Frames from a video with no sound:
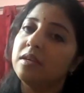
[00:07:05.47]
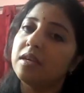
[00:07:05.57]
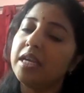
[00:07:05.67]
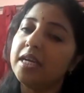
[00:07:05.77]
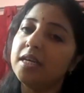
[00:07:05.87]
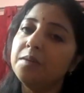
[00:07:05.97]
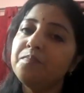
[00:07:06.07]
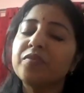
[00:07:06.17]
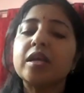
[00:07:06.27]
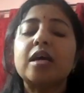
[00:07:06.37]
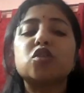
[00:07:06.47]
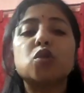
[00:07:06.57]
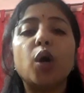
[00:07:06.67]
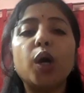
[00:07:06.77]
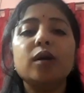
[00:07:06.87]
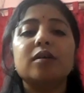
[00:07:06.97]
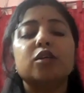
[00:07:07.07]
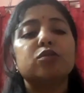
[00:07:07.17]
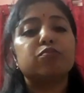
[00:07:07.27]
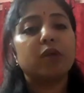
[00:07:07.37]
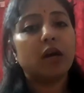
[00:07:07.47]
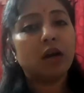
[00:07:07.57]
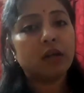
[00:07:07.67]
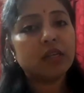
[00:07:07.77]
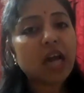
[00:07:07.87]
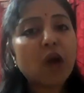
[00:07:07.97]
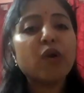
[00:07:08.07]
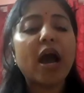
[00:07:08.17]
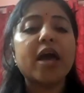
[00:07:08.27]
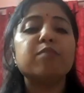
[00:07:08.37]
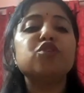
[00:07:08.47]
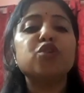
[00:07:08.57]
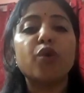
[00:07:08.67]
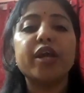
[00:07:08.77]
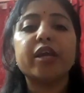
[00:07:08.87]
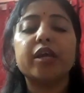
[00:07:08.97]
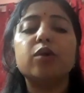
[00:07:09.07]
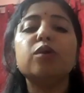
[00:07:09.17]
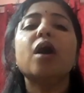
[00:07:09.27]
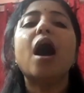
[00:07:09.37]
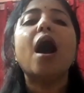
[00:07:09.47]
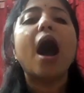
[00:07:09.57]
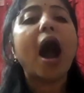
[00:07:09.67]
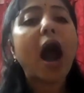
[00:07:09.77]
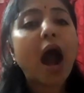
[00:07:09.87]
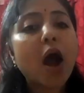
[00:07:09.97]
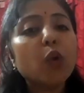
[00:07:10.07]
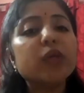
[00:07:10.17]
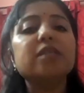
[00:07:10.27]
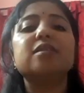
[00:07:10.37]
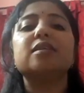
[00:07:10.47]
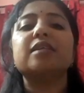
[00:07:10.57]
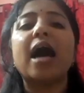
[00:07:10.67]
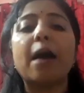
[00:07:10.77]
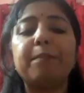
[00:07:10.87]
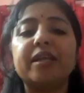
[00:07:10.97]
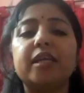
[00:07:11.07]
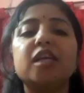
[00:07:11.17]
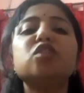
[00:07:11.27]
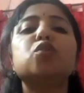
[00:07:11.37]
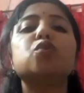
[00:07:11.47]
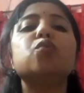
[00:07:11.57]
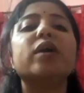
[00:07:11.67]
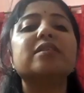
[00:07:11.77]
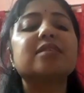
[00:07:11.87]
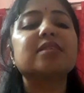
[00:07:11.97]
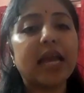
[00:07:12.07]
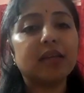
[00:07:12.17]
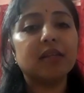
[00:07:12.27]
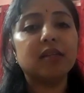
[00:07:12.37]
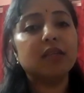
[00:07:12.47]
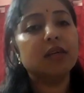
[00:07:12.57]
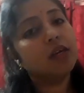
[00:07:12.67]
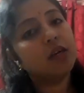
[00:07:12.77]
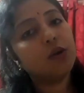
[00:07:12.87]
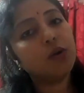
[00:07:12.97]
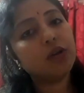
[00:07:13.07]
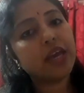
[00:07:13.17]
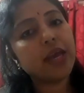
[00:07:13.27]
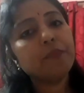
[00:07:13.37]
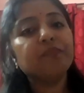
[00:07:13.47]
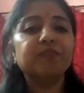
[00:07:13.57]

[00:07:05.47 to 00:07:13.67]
Clear? So now I am showing you how is it happening through one cycle. Okay?